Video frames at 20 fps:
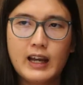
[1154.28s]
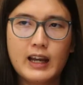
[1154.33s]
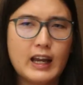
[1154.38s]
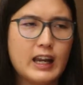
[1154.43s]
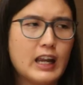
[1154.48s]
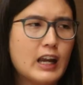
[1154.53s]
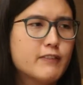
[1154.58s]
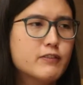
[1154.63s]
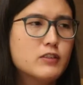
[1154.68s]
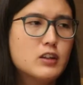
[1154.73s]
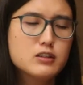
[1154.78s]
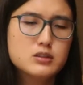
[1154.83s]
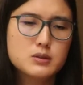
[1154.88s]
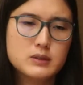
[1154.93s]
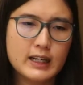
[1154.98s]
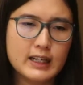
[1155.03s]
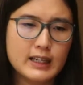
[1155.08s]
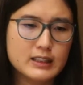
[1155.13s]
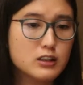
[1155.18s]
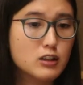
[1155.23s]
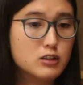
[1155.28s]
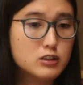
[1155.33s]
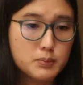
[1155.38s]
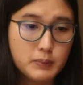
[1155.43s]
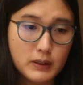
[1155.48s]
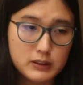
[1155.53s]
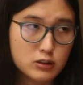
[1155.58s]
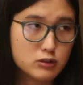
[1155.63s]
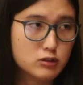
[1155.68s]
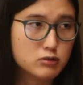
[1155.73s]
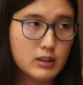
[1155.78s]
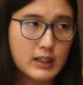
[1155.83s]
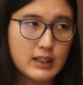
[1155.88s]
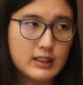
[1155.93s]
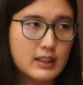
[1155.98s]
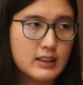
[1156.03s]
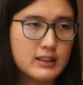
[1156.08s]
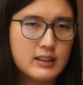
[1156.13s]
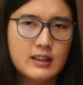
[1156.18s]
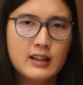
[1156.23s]
I, have no, I had no special
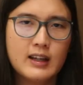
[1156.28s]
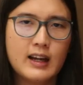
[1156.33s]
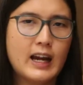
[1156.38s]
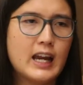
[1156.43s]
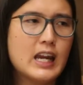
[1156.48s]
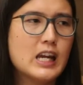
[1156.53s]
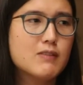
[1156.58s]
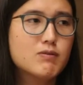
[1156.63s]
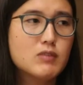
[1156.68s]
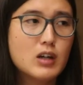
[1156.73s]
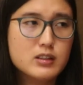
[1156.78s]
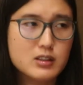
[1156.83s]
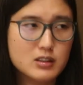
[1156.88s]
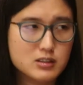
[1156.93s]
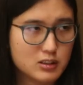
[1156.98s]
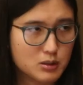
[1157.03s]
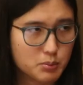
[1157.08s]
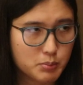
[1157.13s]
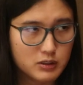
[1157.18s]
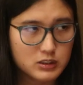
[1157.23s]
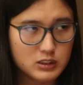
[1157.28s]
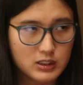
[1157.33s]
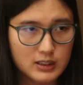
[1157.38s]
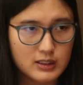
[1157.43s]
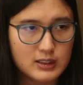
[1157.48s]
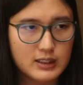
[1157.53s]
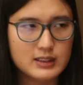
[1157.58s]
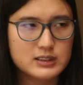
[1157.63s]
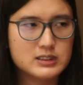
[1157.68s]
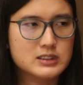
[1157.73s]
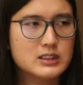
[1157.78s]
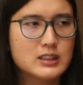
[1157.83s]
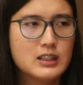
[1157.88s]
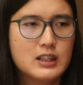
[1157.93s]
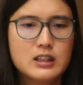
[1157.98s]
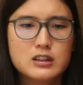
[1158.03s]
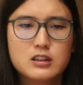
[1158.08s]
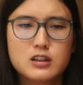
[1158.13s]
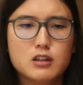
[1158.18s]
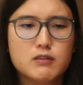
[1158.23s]
training. I am not a super genius.
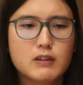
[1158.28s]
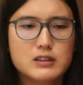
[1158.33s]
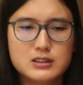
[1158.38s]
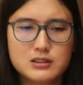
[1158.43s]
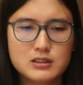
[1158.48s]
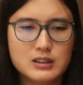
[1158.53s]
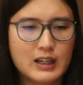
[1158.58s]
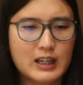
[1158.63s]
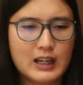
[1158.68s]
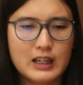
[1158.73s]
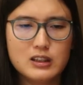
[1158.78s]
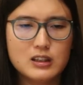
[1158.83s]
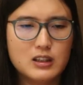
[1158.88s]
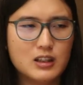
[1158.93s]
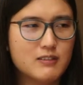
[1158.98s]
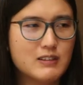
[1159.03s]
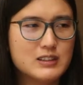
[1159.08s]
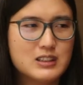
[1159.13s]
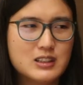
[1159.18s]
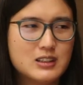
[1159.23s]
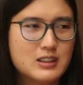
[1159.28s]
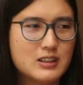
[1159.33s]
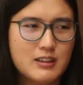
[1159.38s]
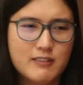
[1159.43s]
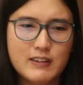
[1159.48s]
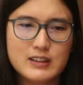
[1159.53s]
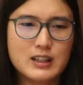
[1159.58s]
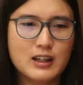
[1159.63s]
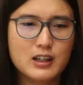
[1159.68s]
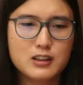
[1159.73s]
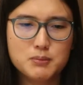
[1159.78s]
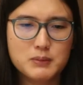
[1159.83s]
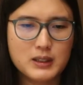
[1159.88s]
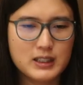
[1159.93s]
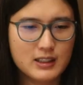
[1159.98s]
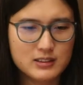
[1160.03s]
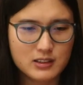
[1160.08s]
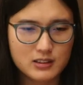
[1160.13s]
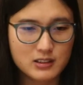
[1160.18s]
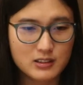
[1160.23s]
No one, I had, no, one, no one taught me
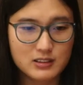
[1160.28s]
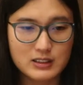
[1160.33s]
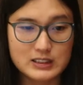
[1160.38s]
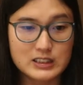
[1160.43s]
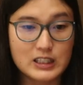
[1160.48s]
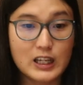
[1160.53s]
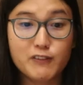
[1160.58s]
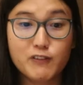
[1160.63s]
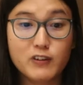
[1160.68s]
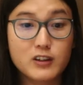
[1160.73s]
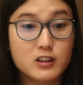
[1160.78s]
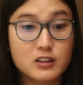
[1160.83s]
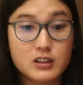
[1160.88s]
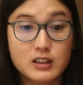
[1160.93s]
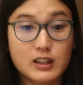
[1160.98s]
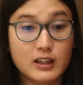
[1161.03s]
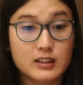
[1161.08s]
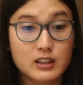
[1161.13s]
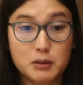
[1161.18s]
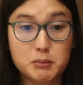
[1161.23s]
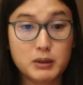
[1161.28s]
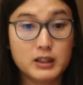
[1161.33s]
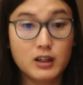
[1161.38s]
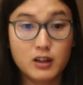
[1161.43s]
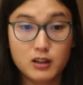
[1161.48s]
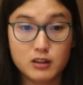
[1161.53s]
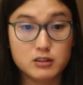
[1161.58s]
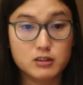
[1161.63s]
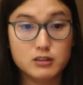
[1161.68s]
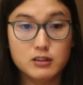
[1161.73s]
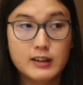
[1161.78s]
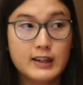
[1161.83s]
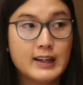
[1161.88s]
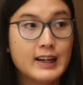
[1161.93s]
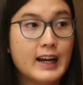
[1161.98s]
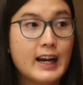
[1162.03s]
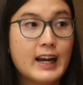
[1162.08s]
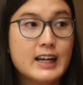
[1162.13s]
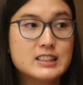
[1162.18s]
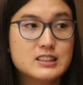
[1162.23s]
how to do this. I figured it out on my own.
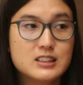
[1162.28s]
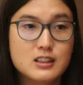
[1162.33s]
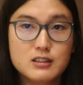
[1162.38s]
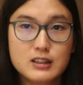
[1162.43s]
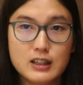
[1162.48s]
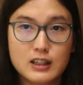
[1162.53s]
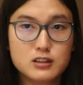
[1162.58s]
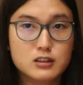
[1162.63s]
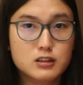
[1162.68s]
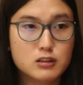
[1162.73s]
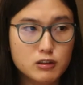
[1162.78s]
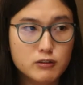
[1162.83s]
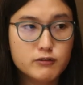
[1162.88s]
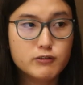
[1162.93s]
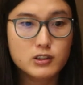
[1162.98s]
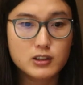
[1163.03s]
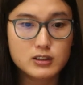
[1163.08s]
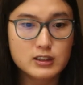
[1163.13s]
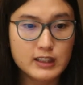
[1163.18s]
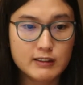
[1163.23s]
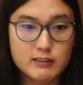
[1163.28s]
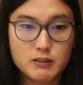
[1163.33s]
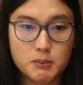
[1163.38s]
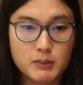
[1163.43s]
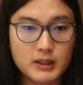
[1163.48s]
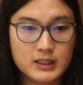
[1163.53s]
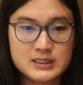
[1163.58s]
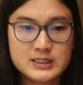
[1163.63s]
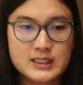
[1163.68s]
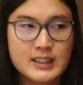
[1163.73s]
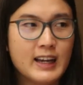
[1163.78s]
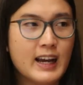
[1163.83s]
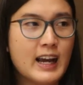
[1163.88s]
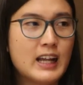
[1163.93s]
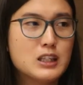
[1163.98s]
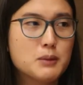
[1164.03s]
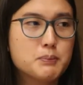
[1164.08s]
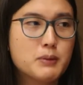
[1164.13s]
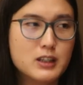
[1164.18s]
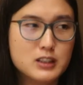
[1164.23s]
I still caught two world governments
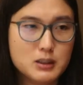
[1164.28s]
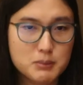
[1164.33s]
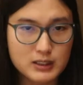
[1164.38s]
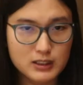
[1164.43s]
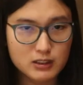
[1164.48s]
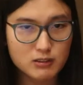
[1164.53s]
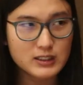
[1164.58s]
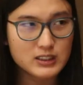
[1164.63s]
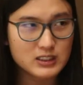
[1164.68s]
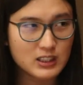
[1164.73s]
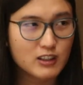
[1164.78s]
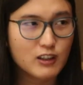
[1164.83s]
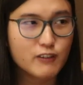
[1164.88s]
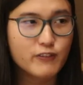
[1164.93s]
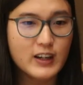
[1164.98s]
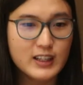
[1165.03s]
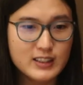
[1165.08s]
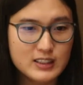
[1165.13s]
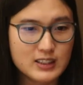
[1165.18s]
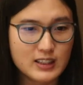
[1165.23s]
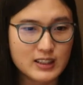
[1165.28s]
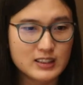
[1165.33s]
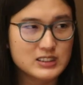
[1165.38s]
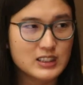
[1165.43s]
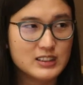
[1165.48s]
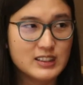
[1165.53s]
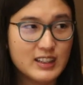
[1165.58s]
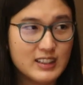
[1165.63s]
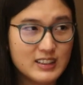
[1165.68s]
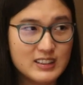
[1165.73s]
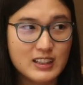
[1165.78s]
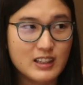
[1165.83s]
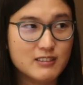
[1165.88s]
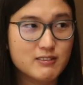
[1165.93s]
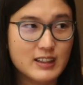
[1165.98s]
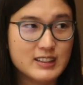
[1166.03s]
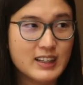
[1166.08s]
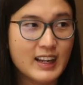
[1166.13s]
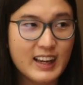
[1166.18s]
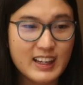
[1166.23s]
and the parliamentary chair of ethics in India
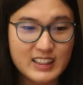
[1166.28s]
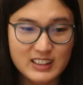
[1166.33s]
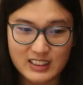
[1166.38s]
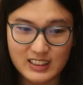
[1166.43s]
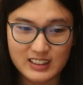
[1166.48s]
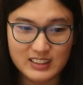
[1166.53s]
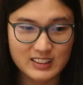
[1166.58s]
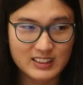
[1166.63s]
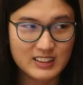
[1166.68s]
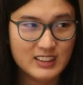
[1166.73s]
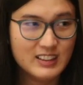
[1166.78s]
red-handed.